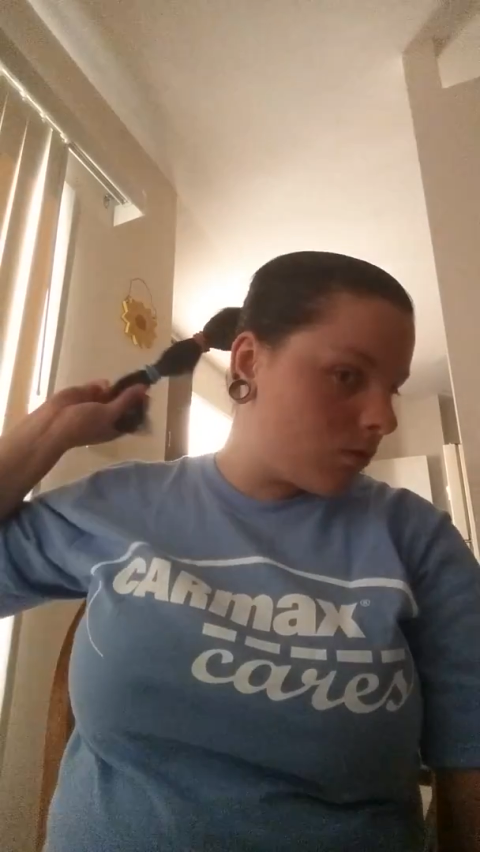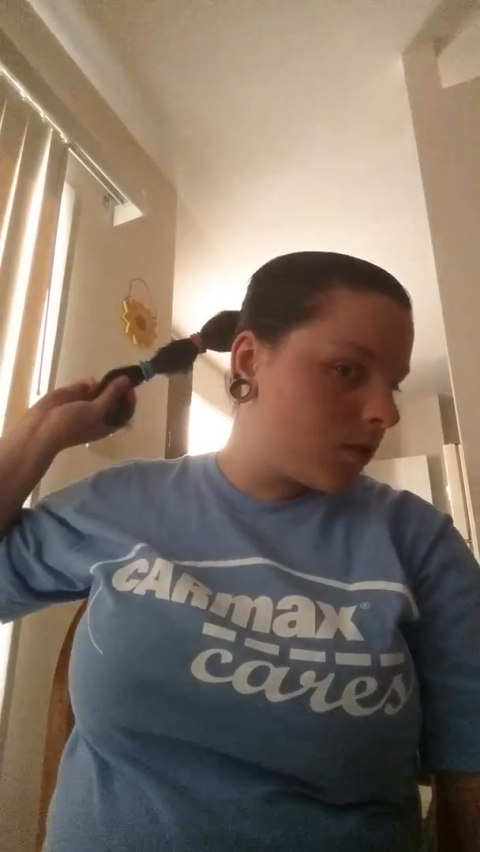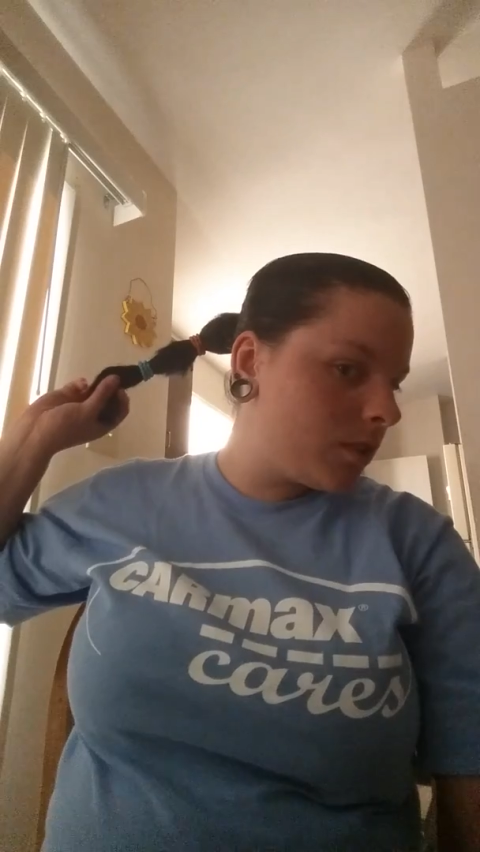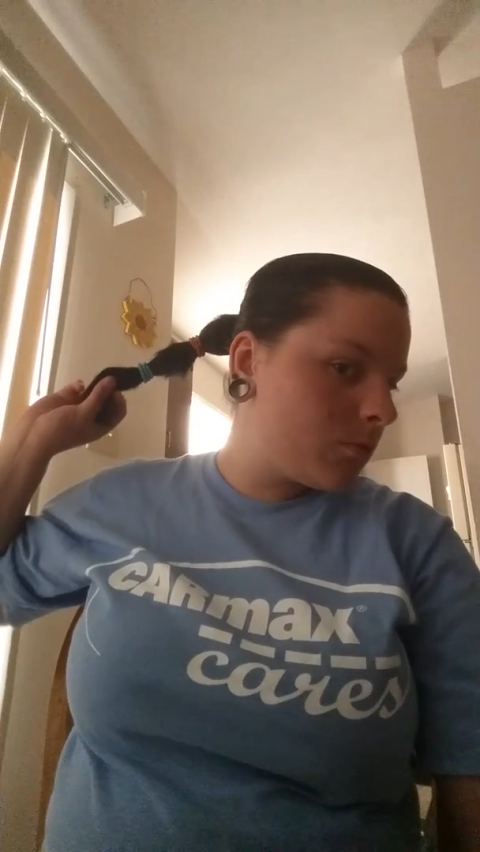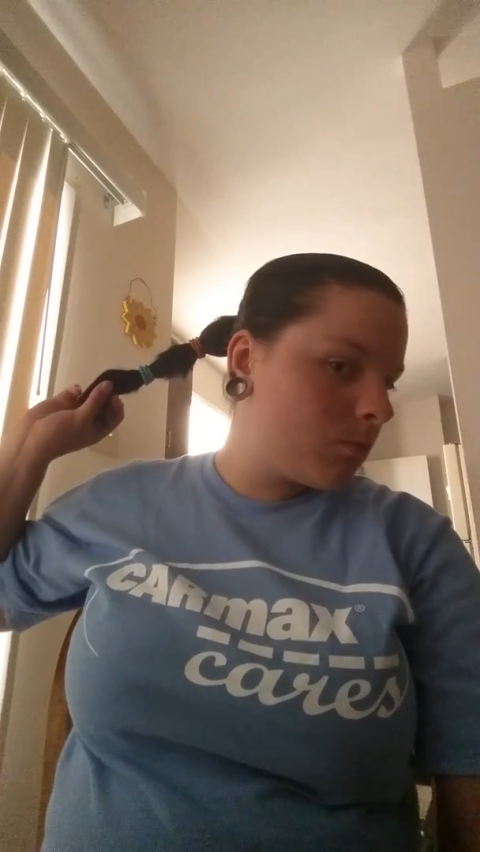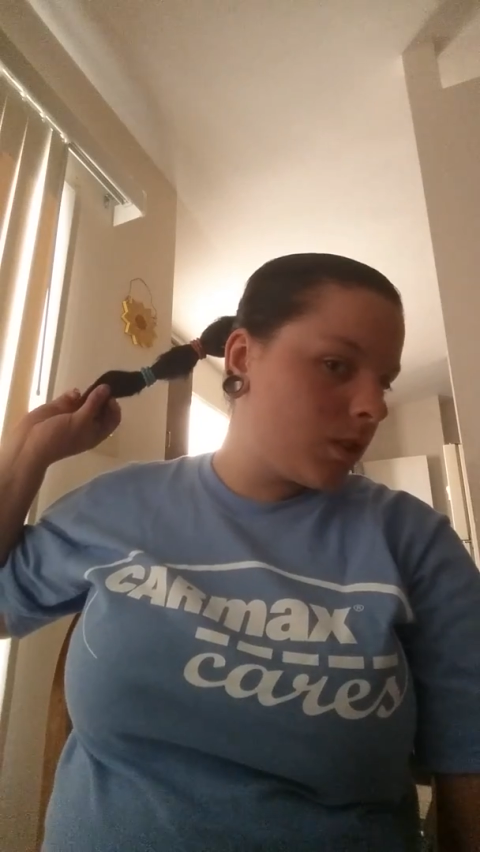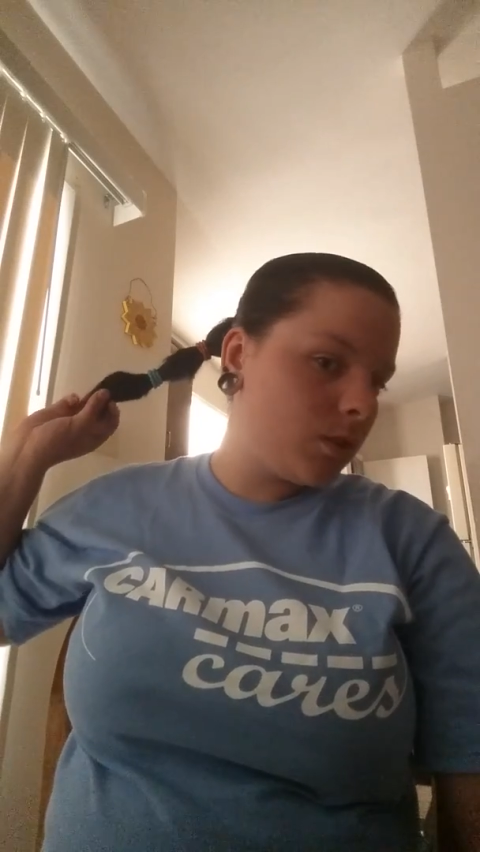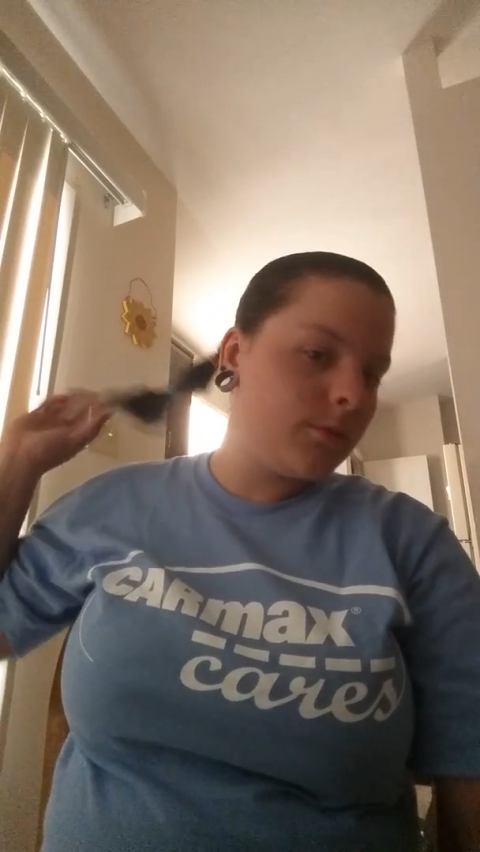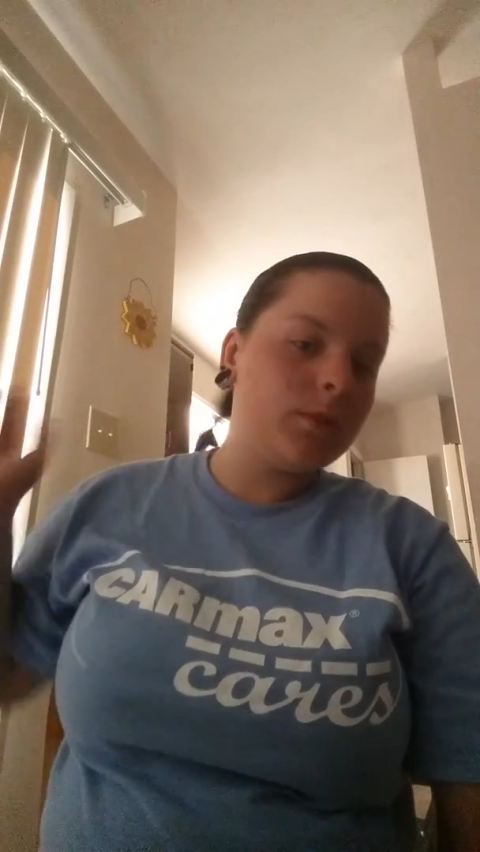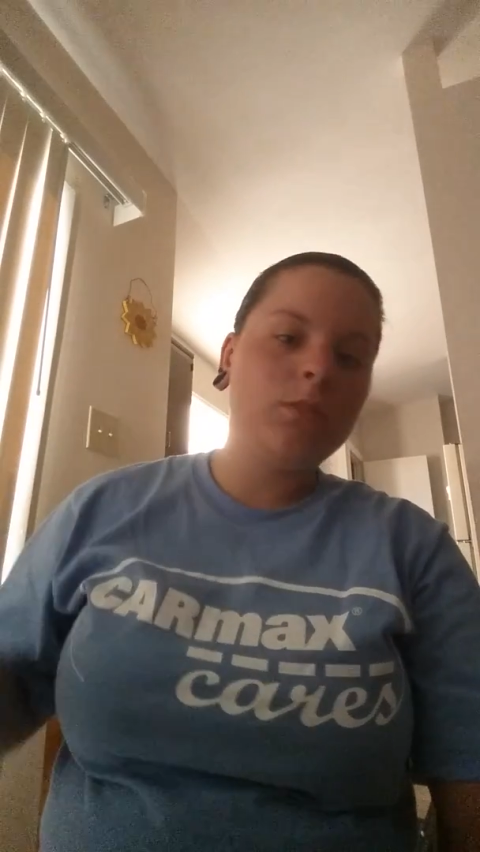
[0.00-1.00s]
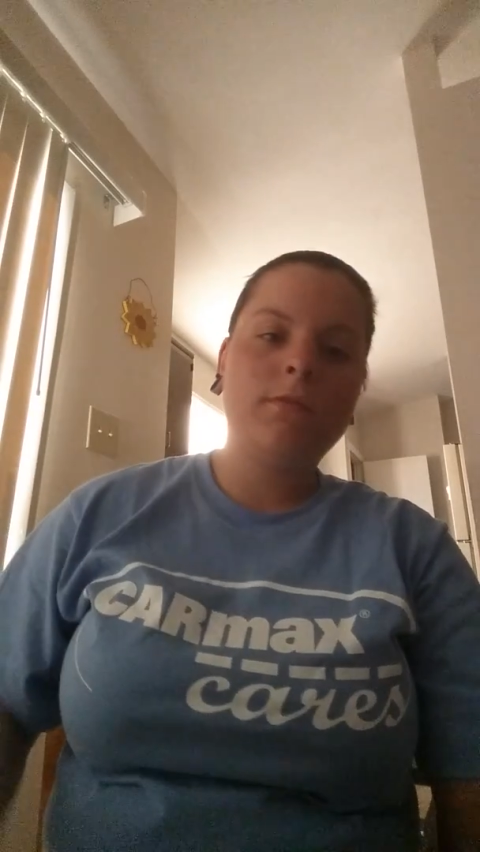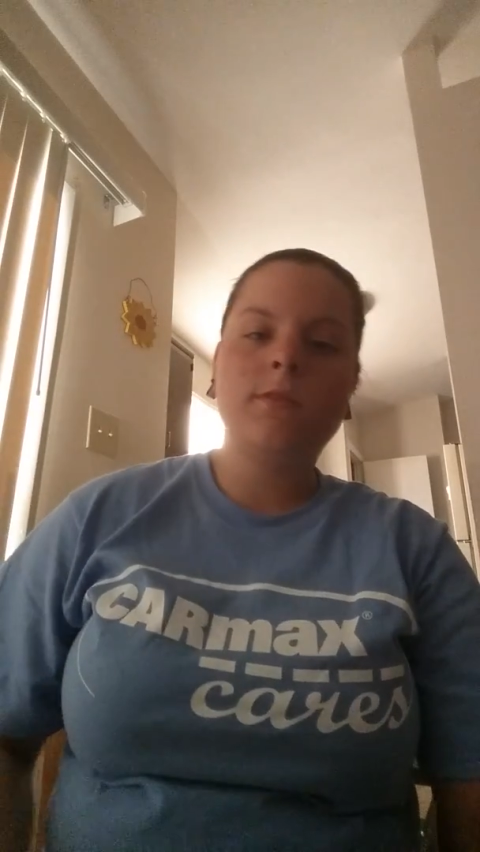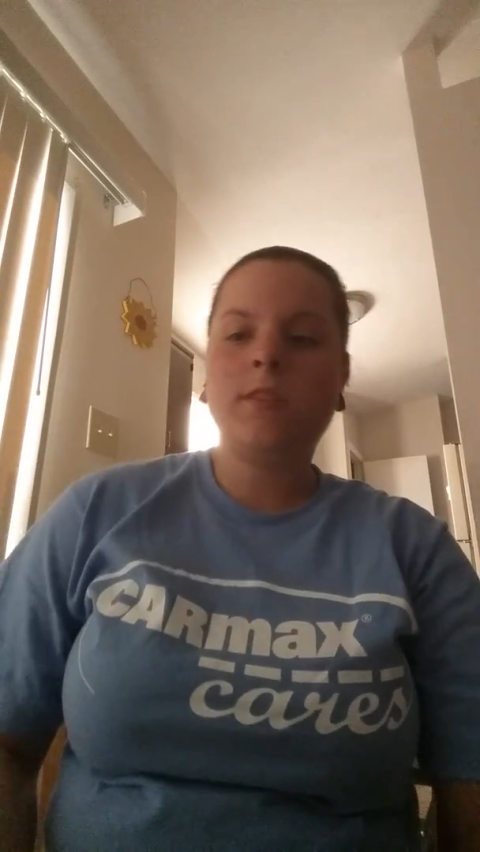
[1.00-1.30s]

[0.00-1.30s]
the reason why you would